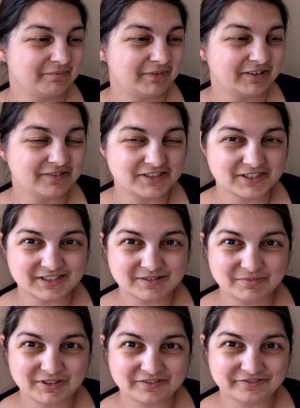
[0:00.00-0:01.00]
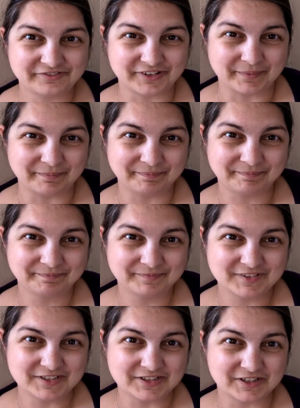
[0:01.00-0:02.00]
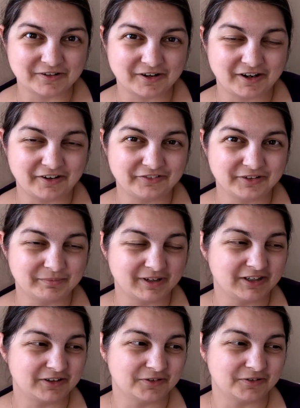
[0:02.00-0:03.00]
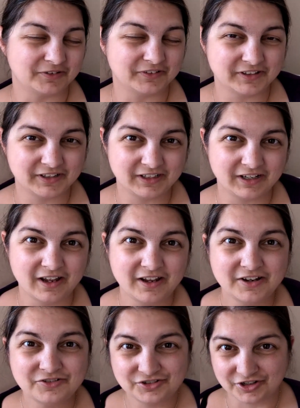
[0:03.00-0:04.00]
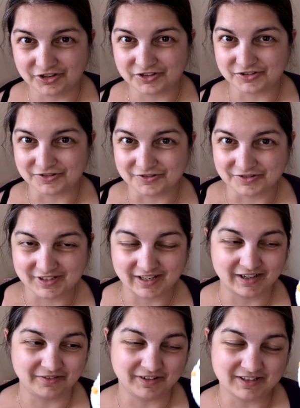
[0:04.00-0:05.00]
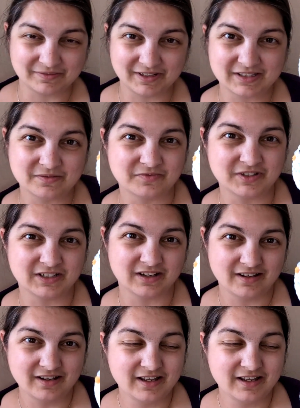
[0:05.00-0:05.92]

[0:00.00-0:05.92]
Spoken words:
But it was just a bit of fun to do after making all of the turtles, and I wanted to make something